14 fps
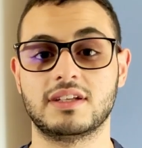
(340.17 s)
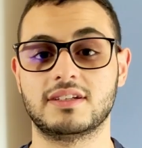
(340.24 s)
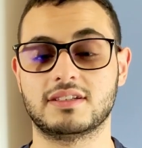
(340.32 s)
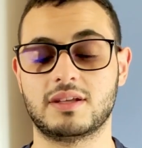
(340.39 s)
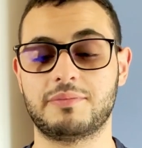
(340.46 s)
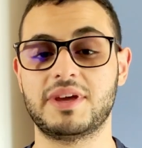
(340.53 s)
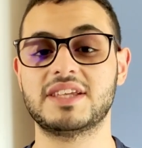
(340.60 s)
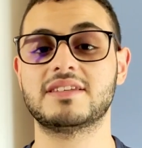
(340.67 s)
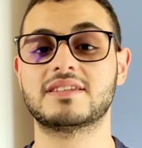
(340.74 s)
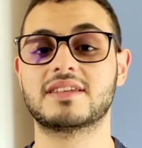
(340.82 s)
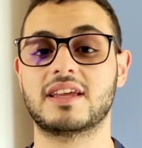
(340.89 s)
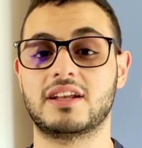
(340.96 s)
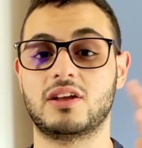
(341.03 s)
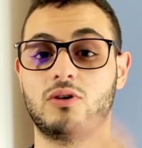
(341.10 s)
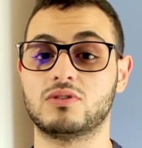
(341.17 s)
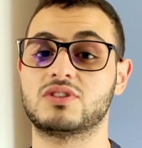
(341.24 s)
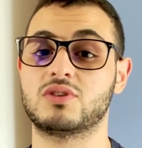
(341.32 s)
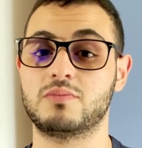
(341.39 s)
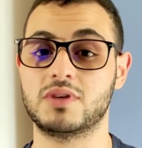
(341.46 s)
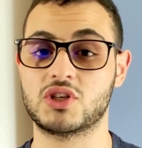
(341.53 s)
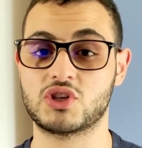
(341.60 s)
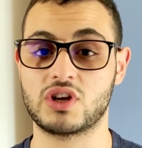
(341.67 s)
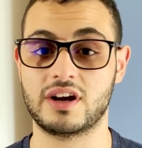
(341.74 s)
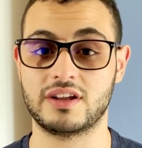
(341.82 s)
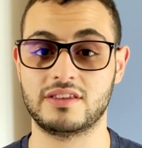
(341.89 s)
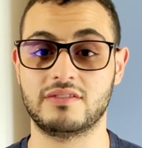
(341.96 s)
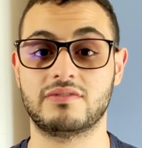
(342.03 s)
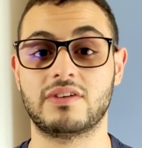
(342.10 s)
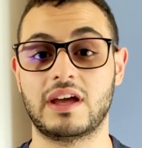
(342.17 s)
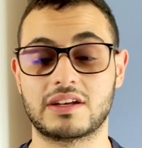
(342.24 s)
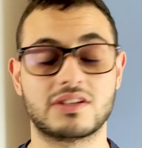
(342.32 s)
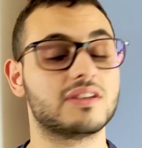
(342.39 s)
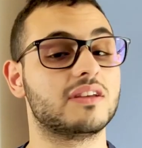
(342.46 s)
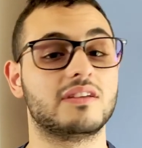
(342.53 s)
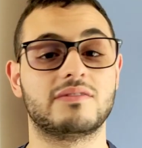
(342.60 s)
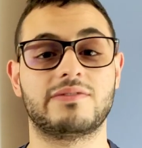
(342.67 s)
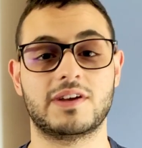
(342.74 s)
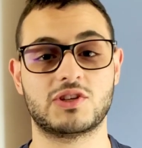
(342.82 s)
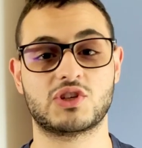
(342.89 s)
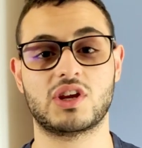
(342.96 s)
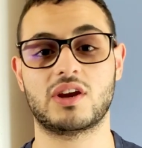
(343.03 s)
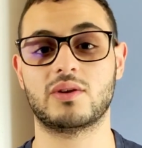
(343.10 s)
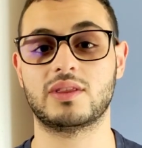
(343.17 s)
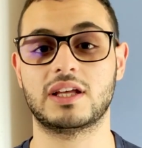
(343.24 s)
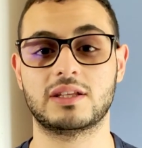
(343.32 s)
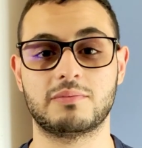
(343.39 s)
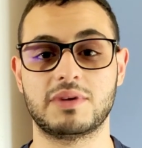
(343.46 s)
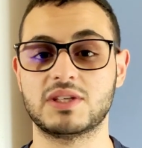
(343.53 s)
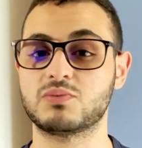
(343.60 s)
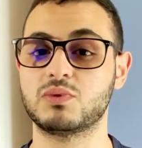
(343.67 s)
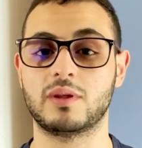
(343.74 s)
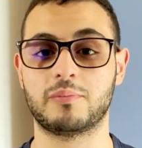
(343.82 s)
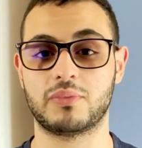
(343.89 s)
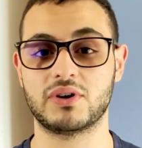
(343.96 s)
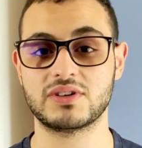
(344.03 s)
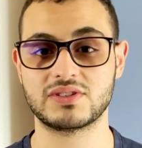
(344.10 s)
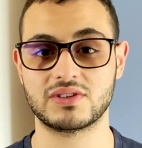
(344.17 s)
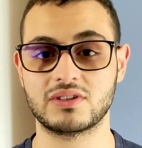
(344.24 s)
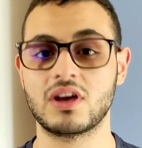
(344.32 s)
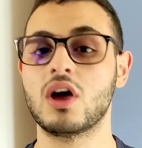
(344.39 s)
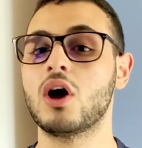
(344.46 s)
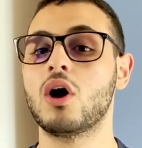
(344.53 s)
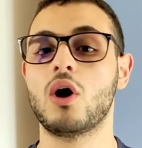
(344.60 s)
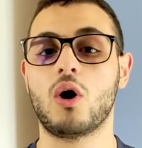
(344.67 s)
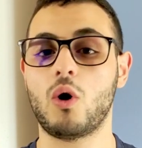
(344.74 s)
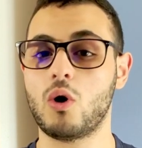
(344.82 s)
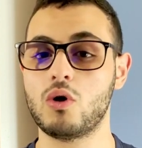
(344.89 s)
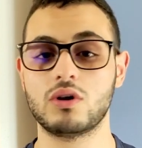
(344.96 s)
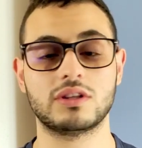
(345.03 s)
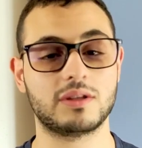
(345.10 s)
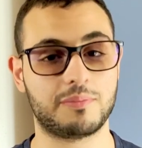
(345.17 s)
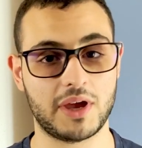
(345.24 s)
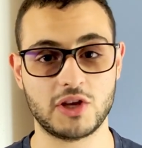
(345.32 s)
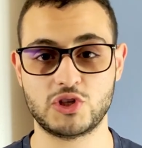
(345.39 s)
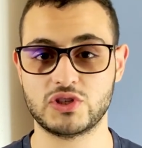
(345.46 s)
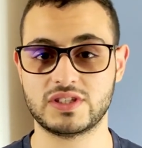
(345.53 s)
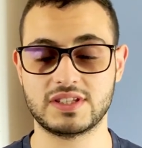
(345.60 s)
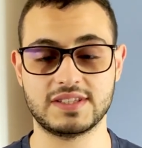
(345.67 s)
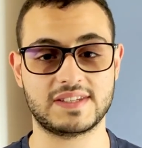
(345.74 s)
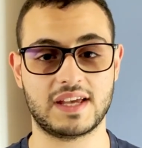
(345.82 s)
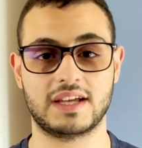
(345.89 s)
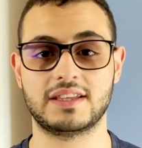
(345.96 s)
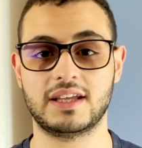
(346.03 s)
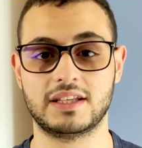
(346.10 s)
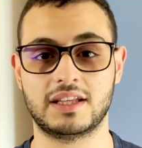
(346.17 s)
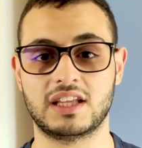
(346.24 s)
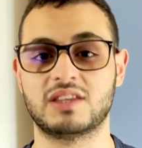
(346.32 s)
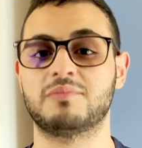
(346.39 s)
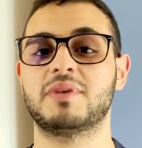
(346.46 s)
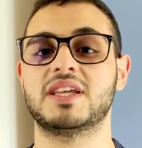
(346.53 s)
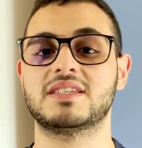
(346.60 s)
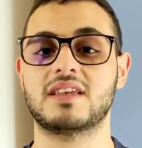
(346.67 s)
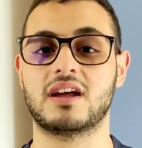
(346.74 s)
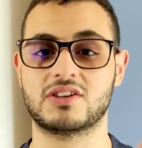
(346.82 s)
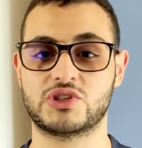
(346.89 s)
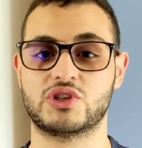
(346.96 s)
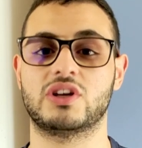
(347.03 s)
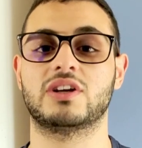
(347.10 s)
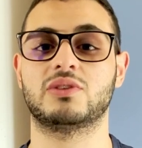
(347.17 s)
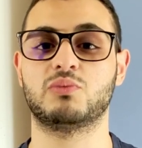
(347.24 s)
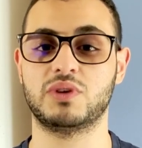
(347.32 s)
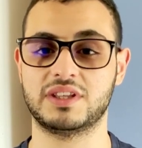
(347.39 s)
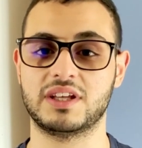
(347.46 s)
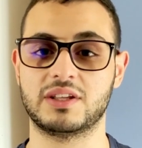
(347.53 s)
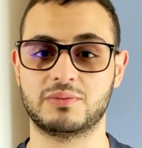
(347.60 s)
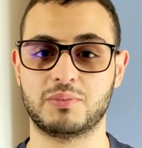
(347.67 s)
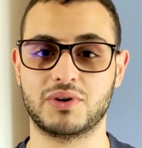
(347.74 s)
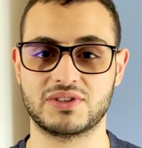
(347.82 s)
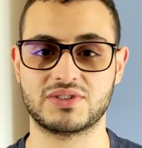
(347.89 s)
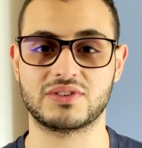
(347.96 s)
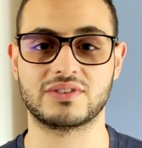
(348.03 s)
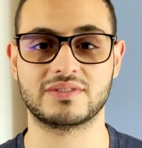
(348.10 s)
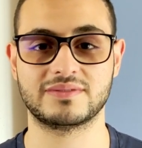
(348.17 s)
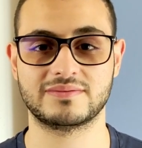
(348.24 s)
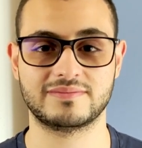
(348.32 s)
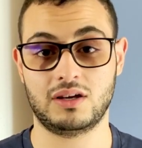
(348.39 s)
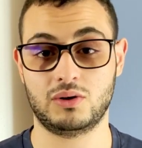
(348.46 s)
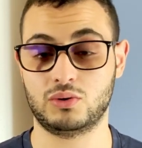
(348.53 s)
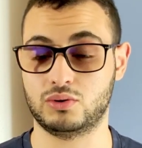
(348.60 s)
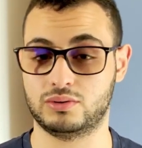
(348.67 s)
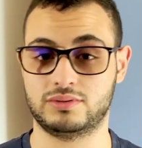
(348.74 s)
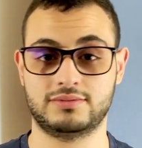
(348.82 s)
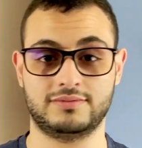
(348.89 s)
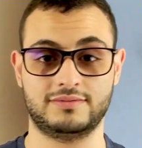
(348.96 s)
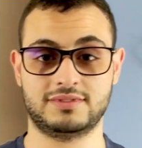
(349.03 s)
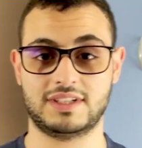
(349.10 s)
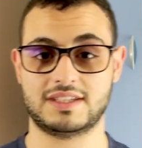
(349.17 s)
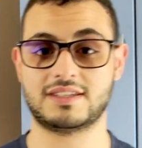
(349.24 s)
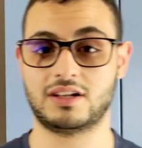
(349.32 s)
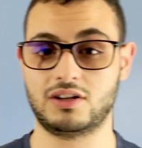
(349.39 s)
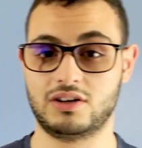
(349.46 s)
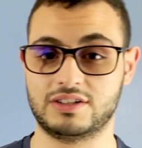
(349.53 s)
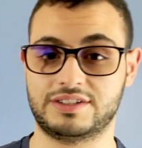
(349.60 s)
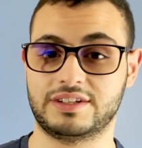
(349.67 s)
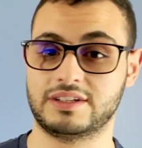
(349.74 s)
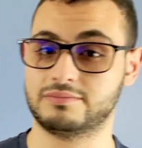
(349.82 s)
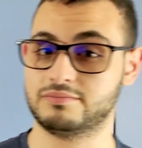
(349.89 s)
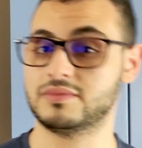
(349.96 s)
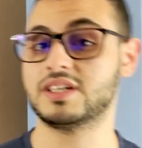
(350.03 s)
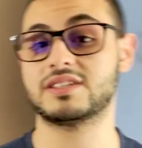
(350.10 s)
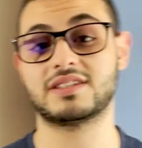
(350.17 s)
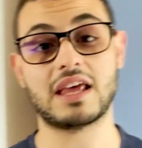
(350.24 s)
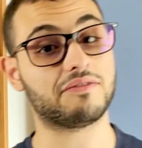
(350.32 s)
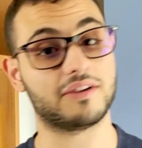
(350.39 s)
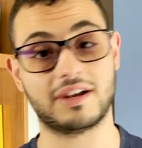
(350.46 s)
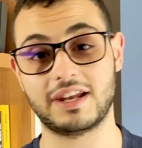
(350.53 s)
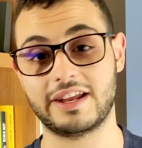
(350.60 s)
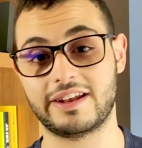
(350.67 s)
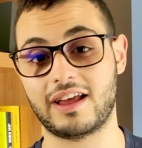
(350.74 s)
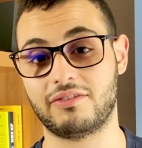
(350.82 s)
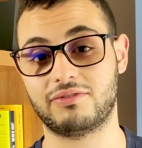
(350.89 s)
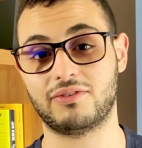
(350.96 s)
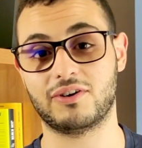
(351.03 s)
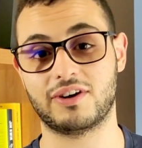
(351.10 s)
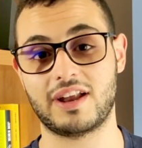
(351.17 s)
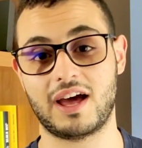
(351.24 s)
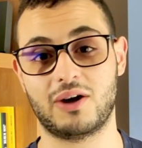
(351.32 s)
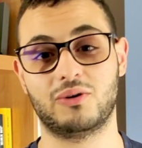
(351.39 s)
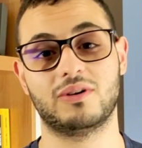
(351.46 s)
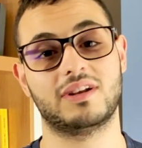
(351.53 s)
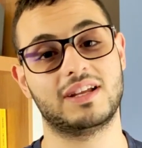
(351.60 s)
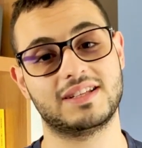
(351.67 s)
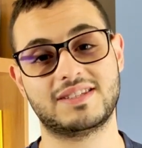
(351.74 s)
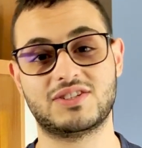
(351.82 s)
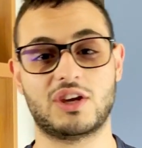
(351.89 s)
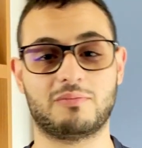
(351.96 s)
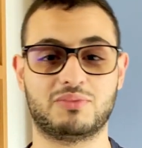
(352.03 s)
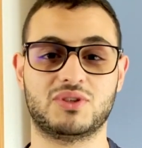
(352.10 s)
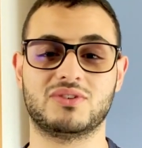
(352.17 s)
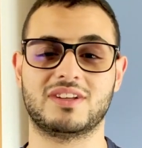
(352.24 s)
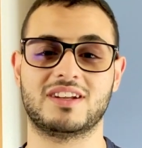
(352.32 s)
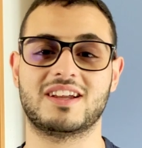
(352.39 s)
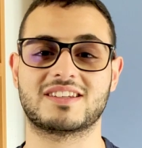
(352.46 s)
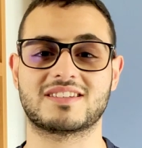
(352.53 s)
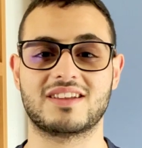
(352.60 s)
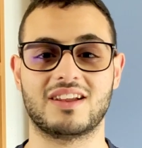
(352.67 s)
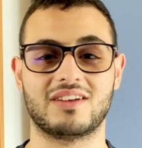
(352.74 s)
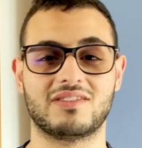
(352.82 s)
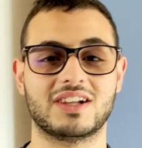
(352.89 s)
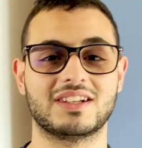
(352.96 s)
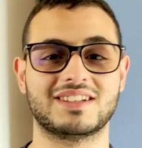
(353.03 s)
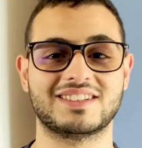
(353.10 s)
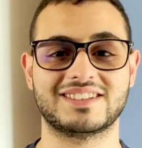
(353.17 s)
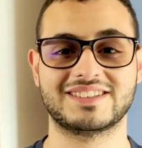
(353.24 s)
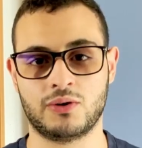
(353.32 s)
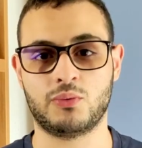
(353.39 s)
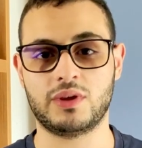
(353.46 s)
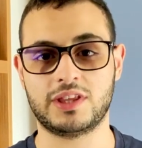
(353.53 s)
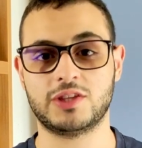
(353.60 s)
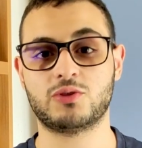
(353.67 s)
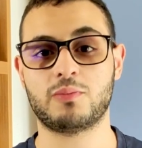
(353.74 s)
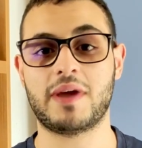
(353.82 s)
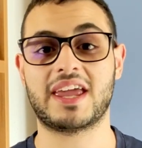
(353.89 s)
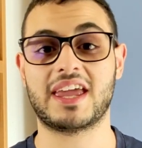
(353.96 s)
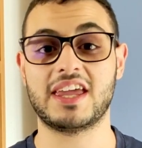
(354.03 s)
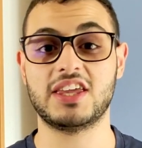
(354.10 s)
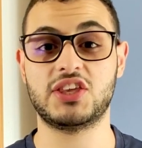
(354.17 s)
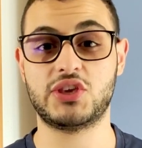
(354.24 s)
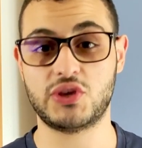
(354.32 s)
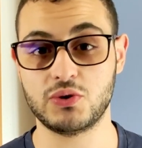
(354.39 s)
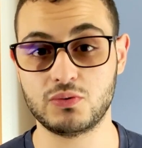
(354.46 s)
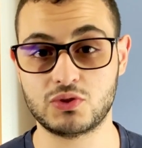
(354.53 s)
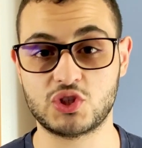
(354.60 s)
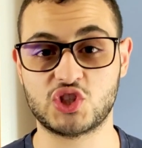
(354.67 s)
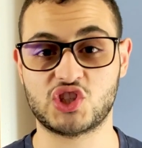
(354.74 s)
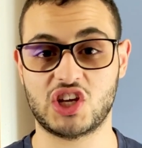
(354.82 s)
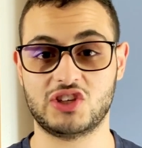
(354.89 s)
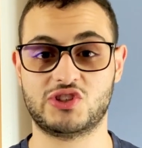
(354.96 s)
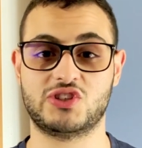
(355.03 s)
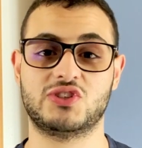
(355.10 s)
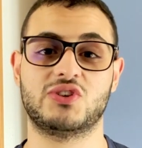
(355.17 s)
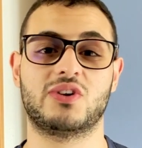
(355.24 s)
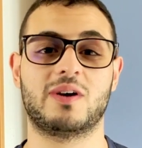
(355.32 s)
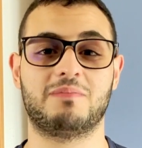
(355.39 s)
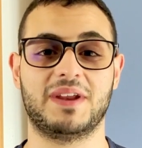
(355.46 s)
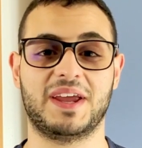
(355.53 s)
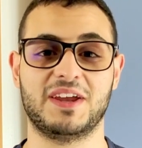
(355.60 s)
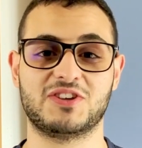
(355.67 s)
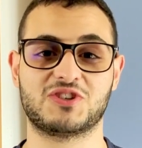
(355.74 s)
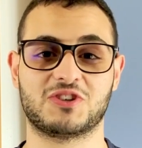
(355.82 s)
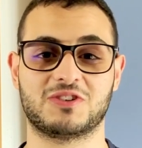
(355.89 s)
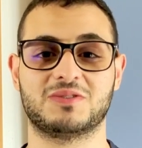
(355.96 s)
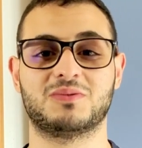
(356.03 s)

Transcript: Databases can also be shared. In fact, if I share a database with a person, all the pages inside that database are shared with that person. Oh, that's a lot, and it's definitely enough for now. Let's jump to the next level. Ready to make a huge change in your application?